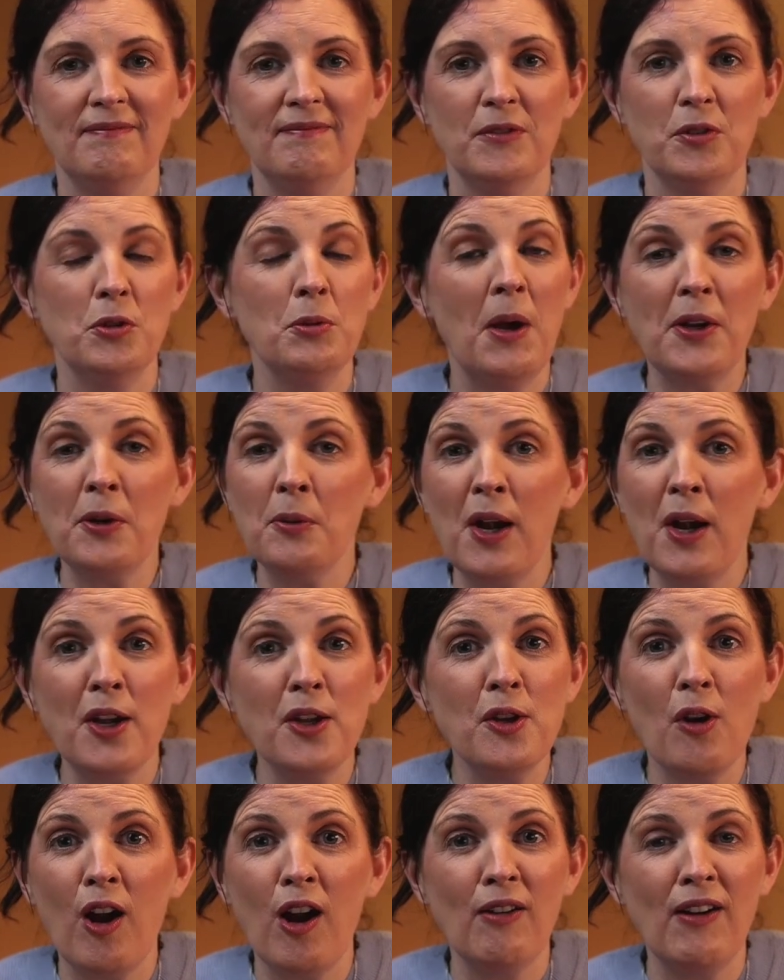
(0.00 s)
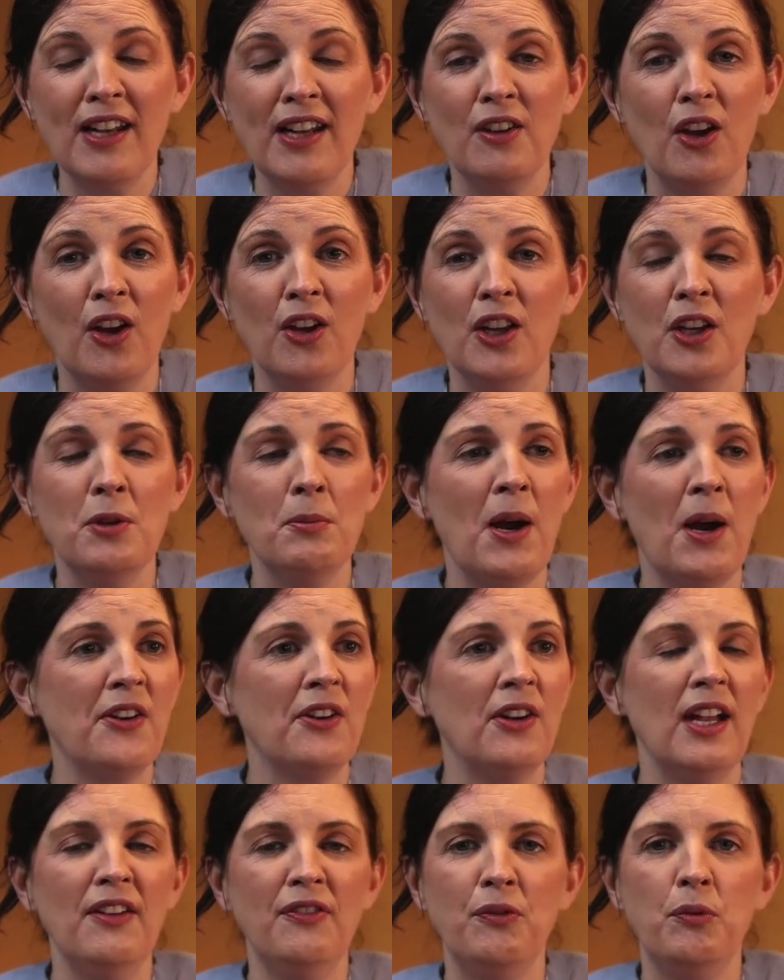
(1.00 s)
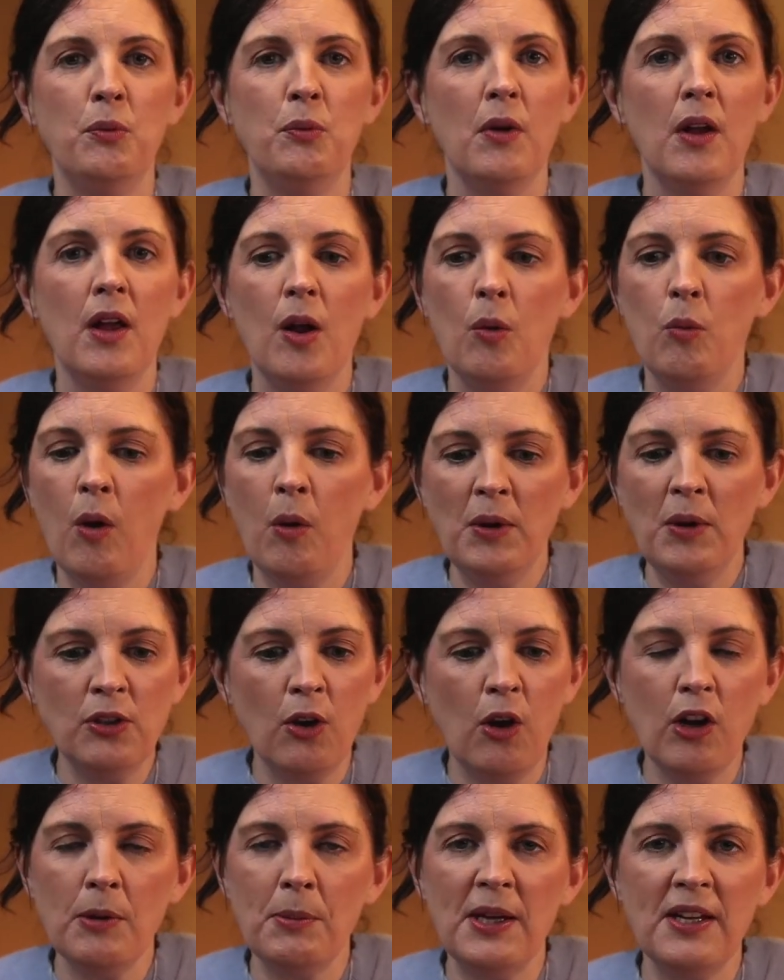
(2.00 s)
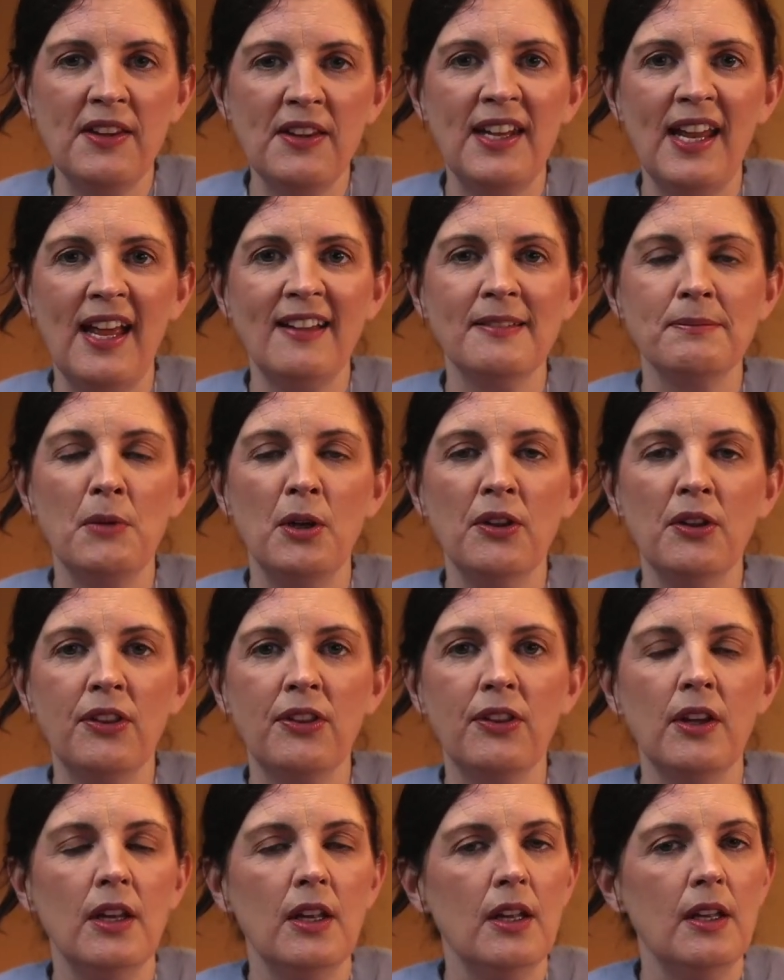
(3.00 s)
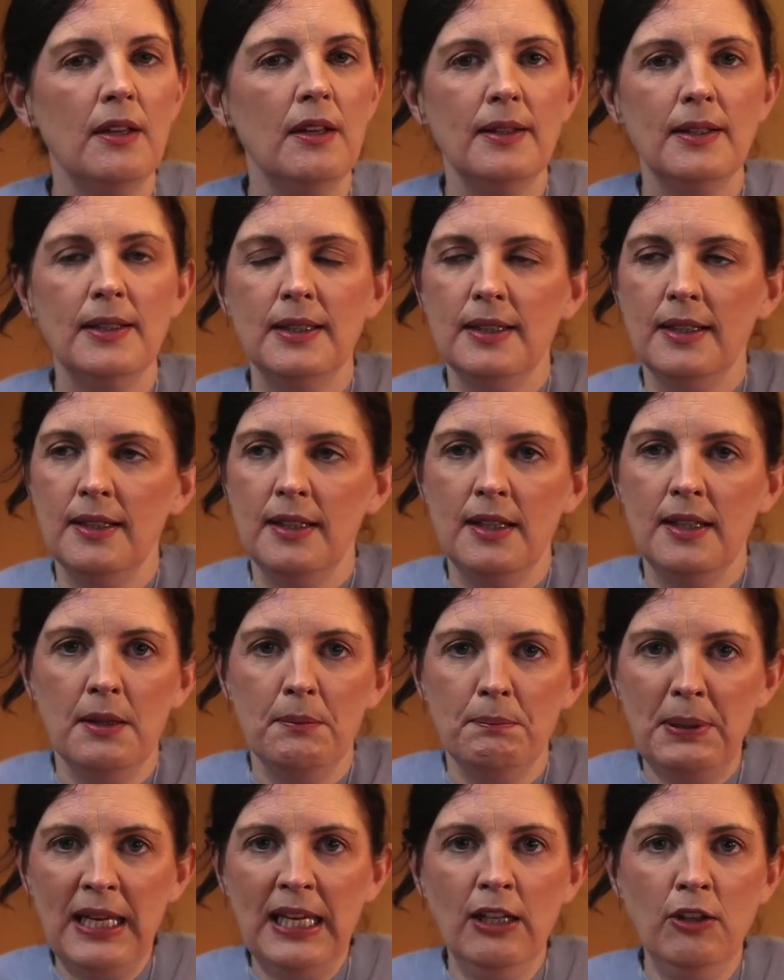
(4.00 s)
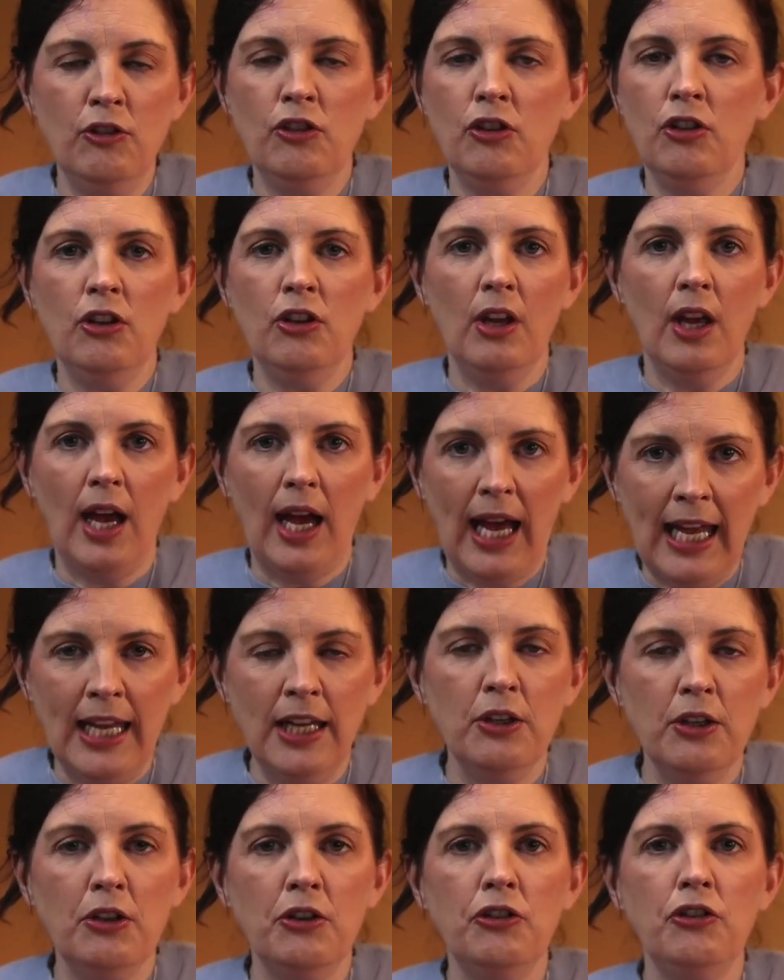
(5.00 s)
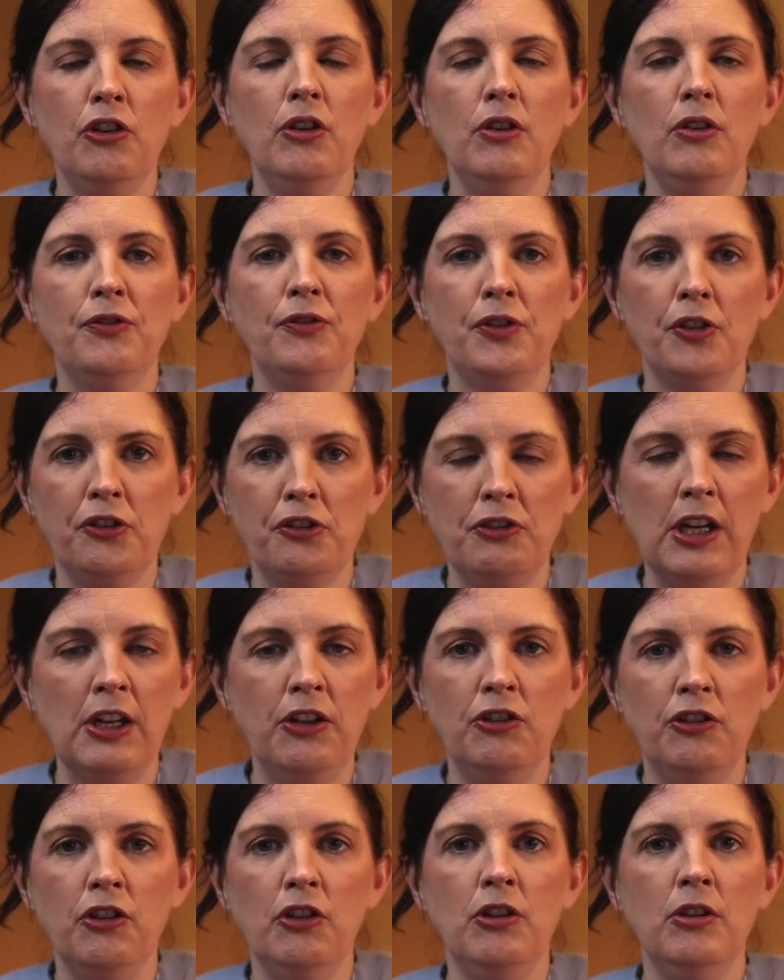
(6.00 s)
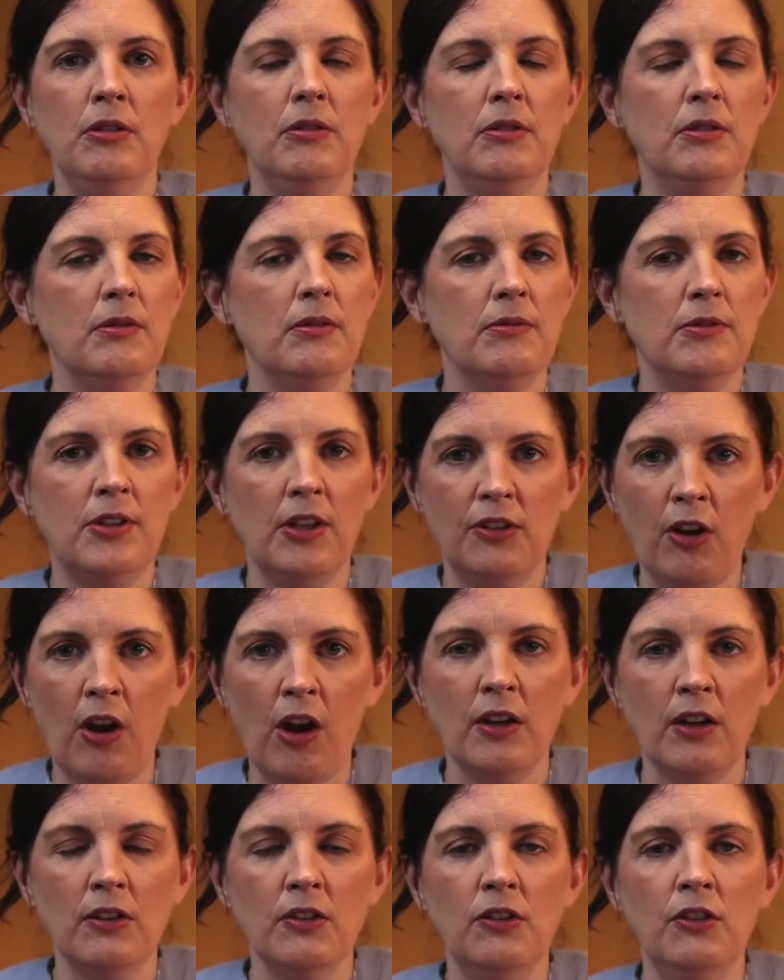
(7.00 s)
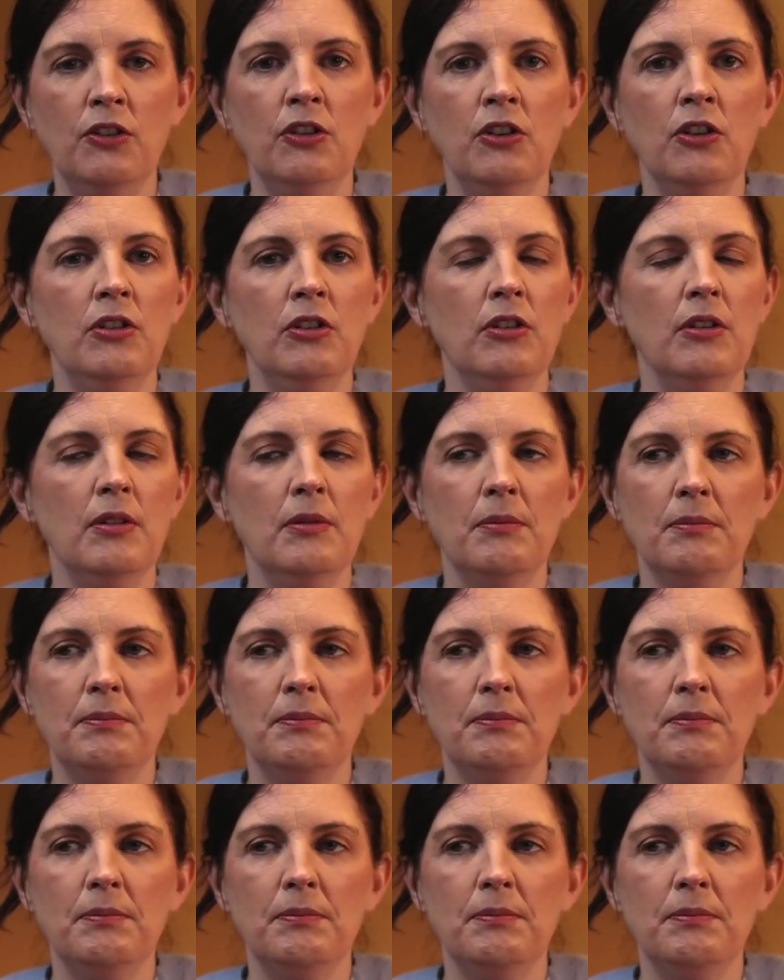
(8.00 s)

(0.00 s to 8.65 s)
So no matter where you are right now, and no matter if what we talk about in the next month pains you, angers you, frustrates you, disheartens you,